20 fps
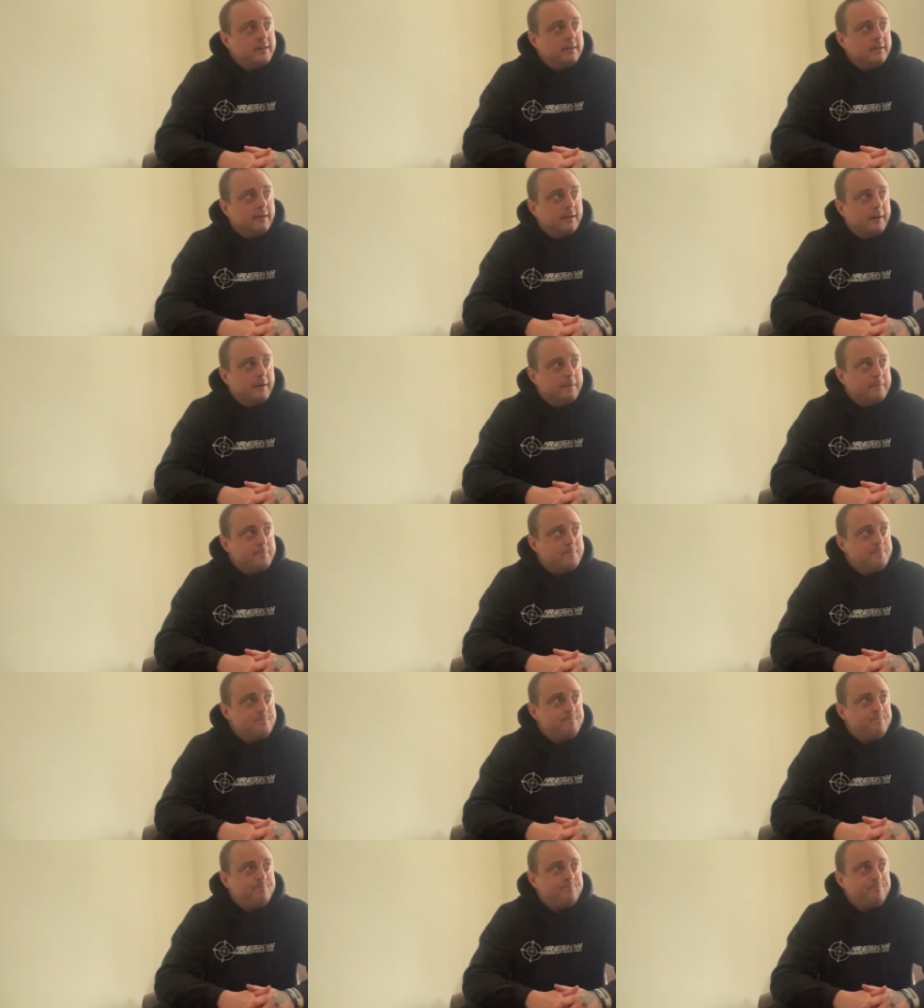You
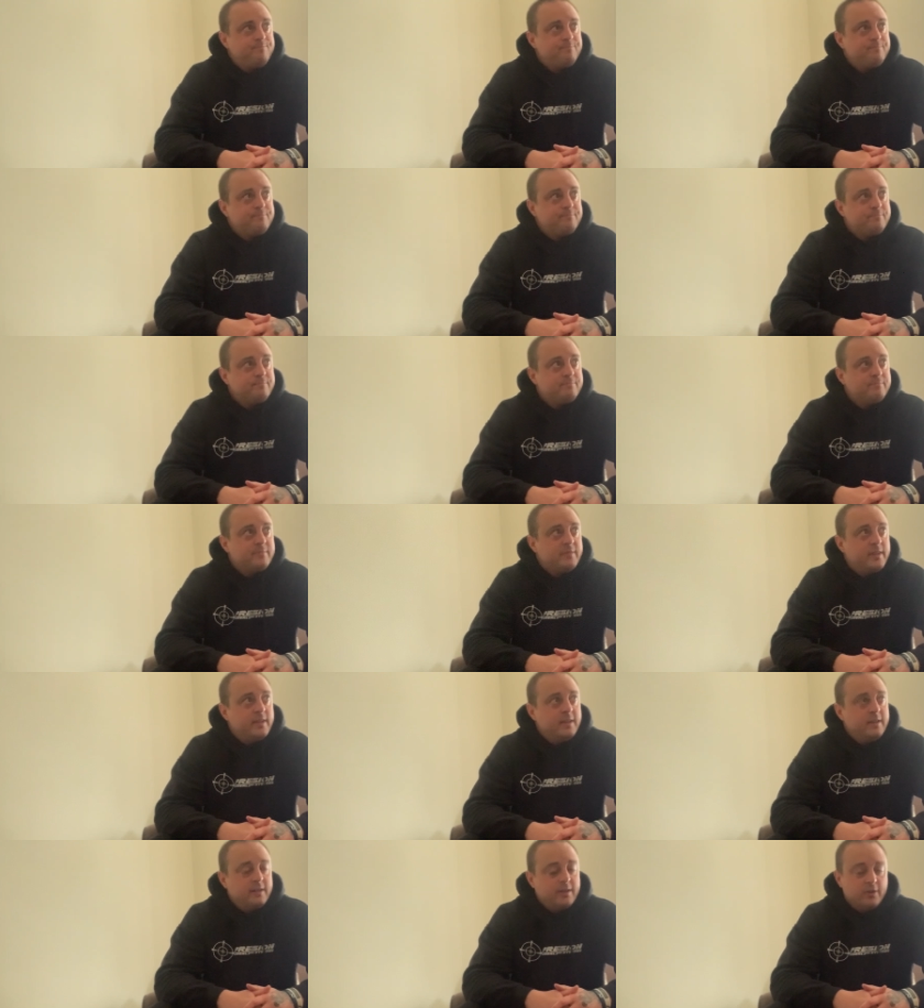
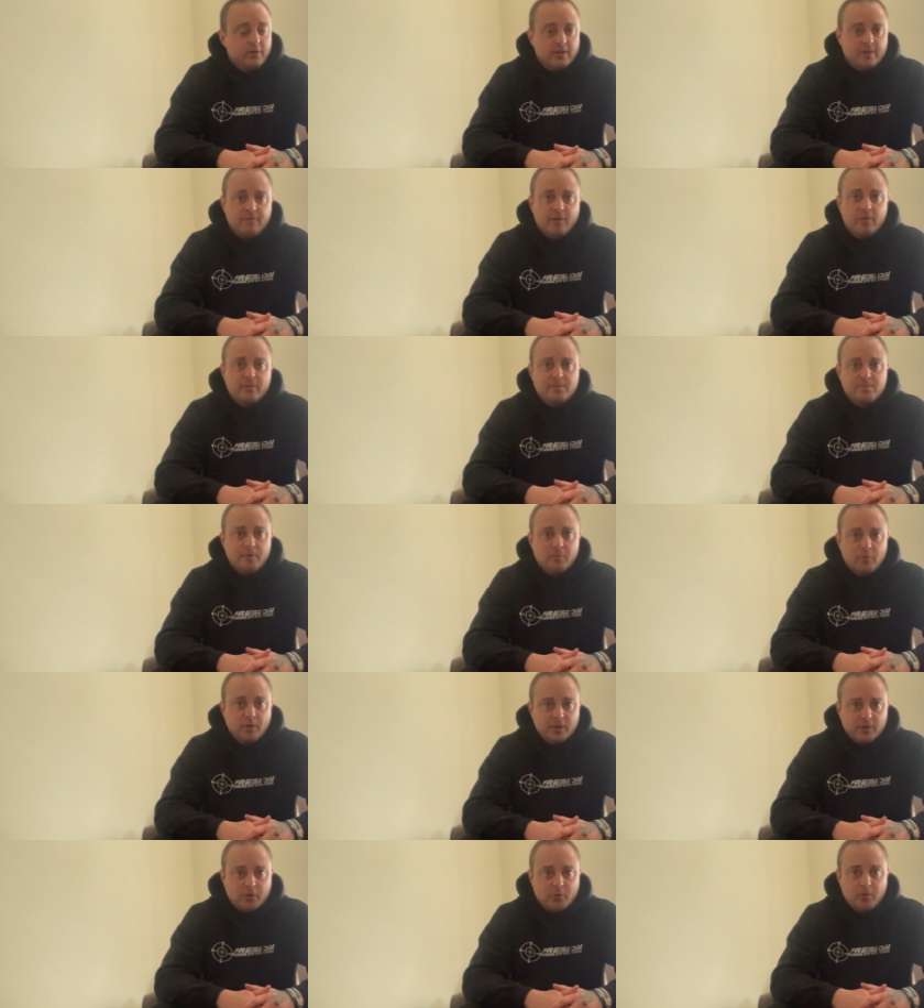know, they've always been
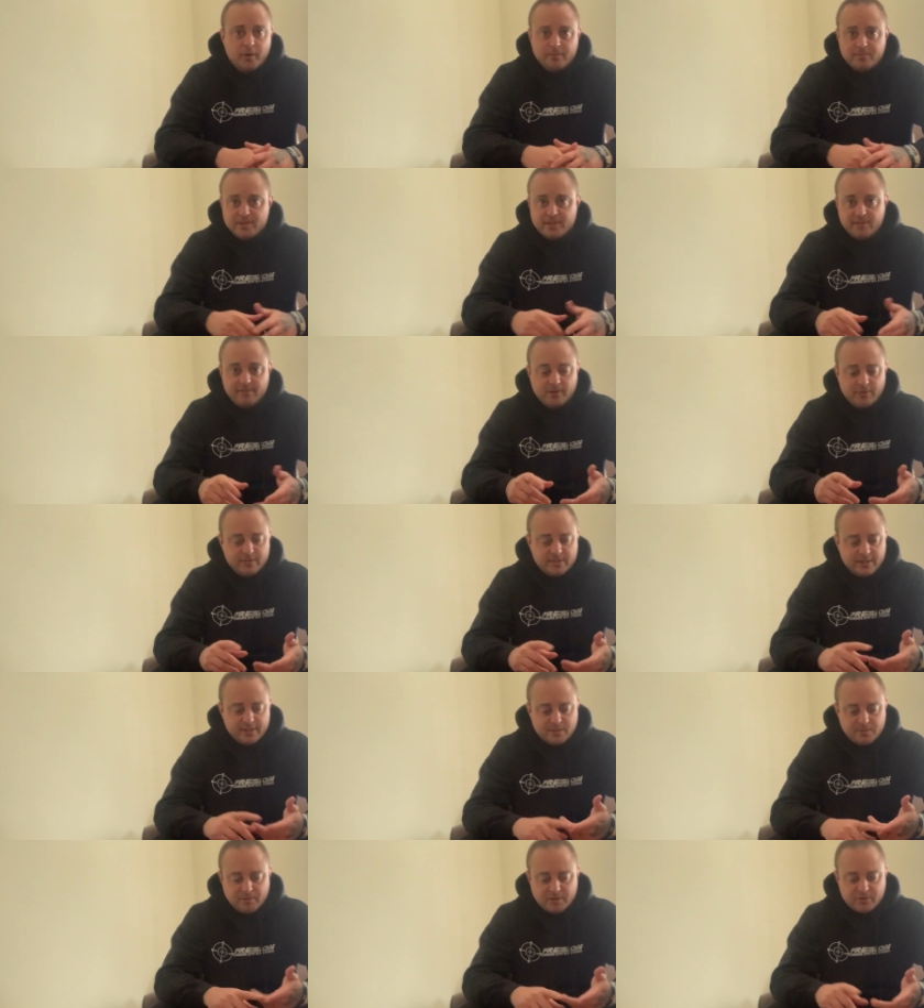well equipped. They've always
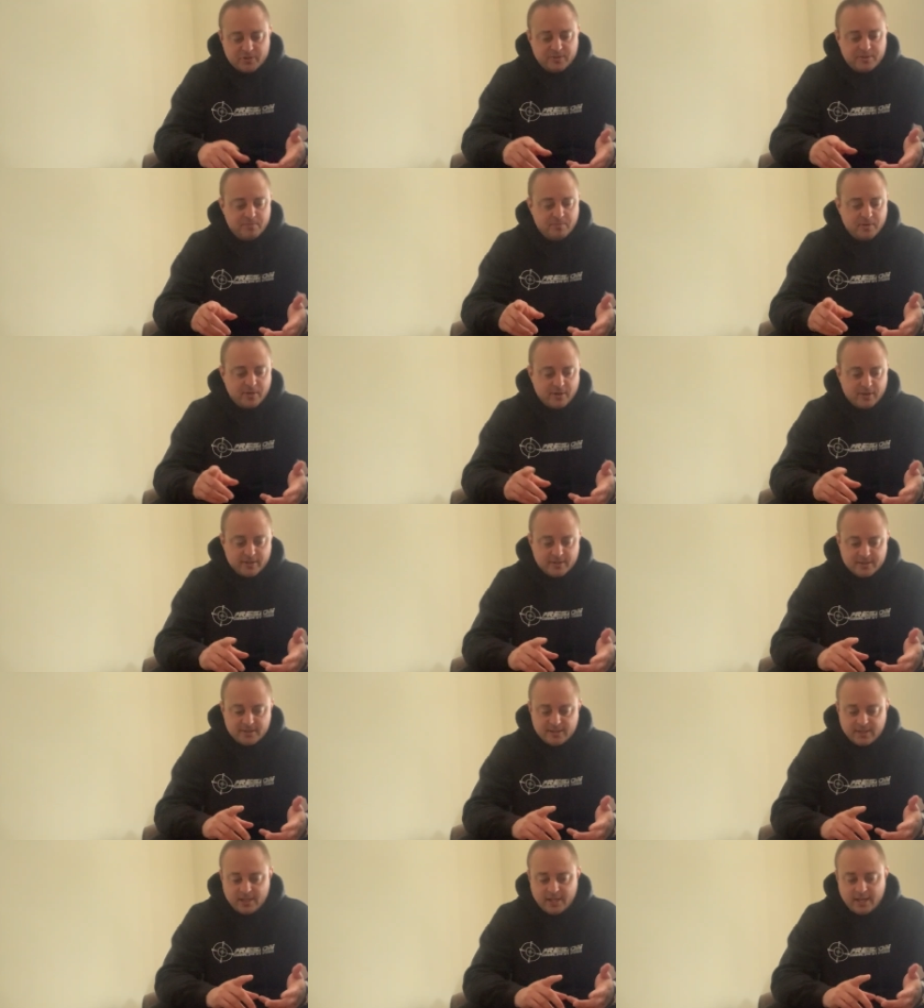had specialty
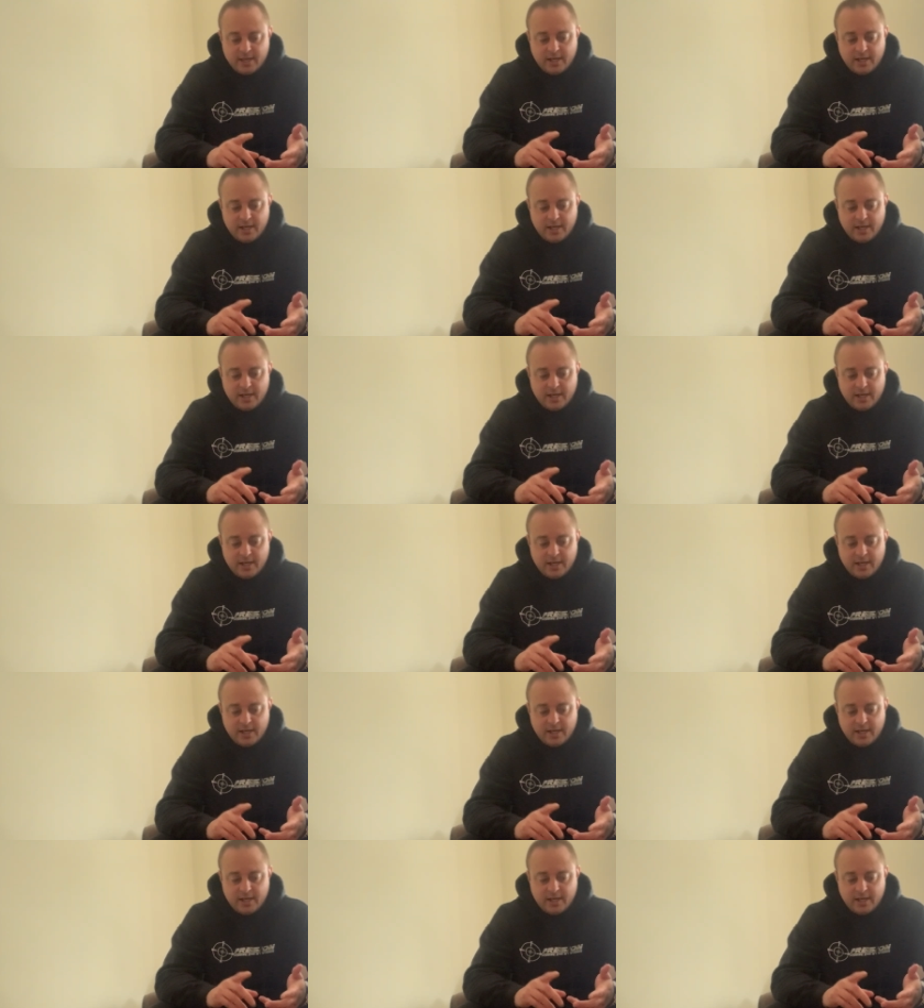bars,